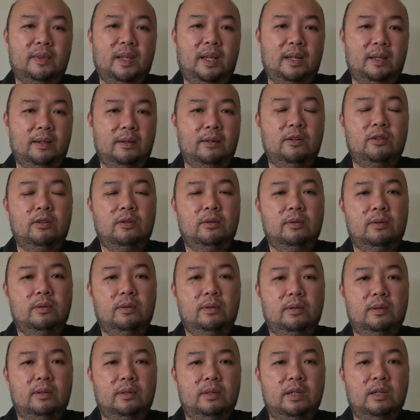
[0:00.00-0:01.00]
and
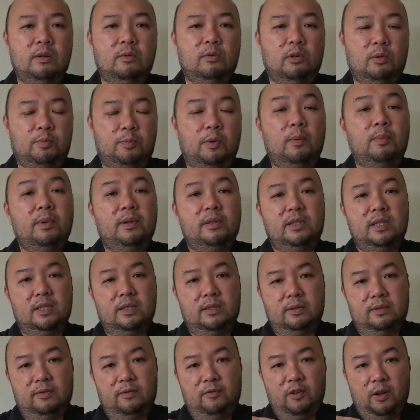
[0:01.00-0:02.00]
it will probably
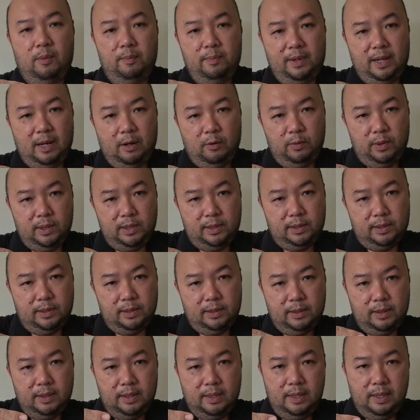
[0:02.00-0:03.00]
just flop
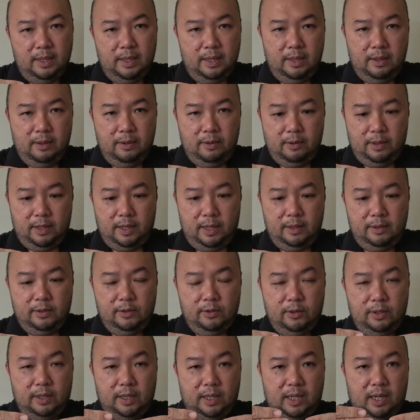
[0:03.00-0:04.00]
downwards. Okay,
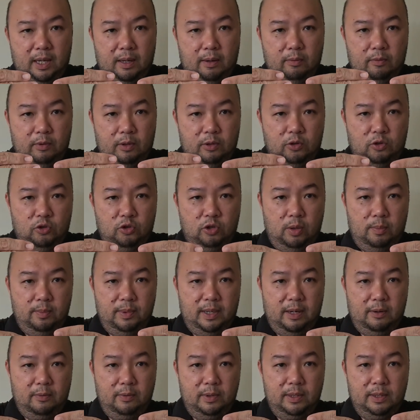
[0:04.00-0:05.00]
so the gate would
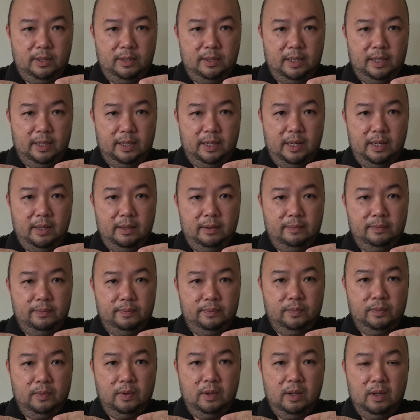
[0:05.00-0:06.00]
drop downwards like that.
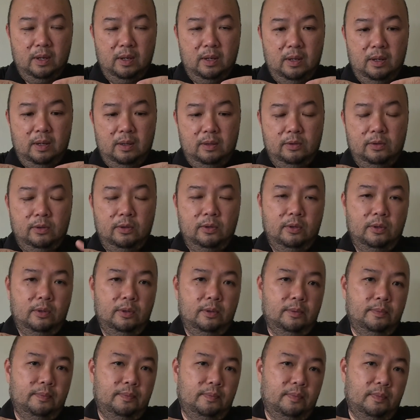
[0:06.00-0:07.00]

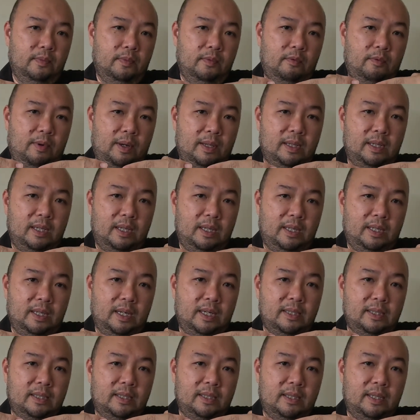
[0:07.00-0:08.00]
So when it
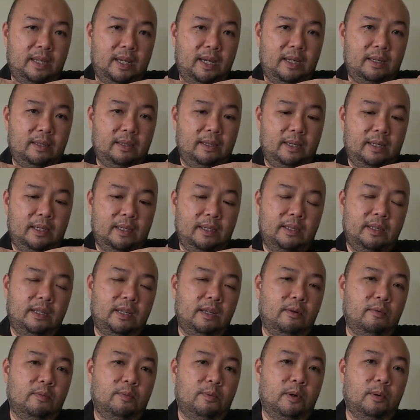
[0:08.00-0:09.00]
does that, then
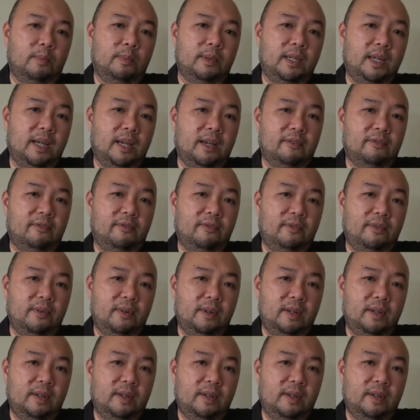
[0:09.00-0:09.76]
you probably have